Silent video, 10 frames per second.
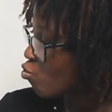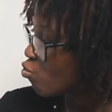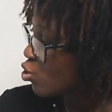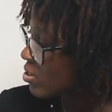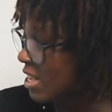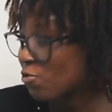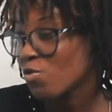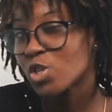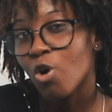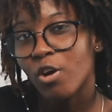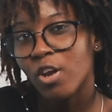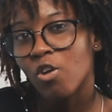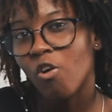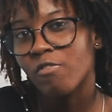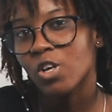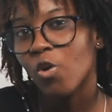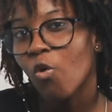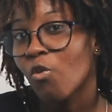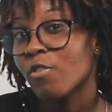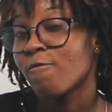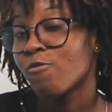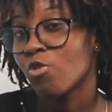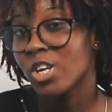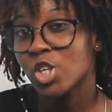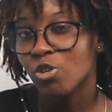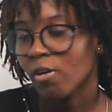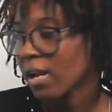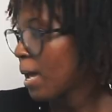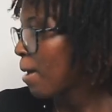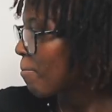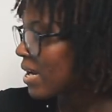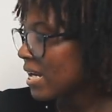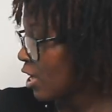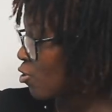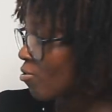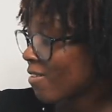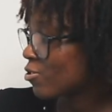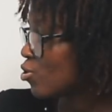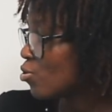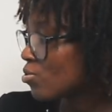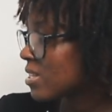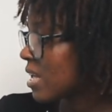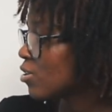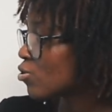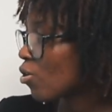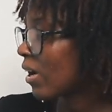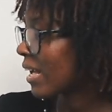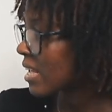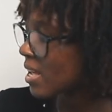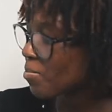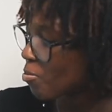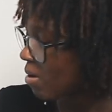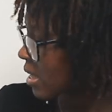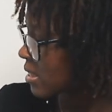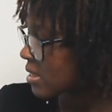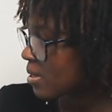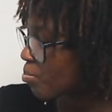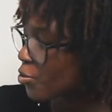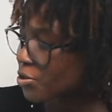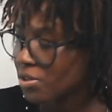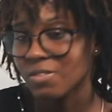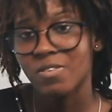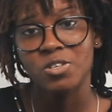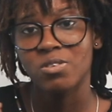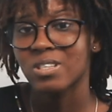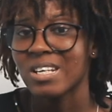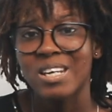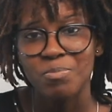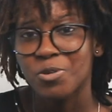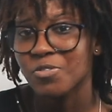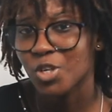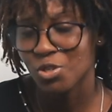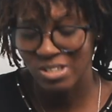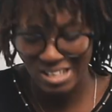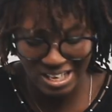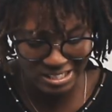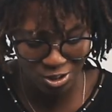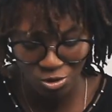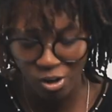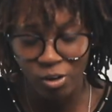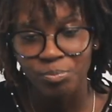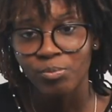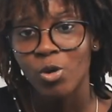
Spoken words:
users returning of their own volition, meaning that you don't have to use things like email marketing, push notifications, in-app notifications, etc.,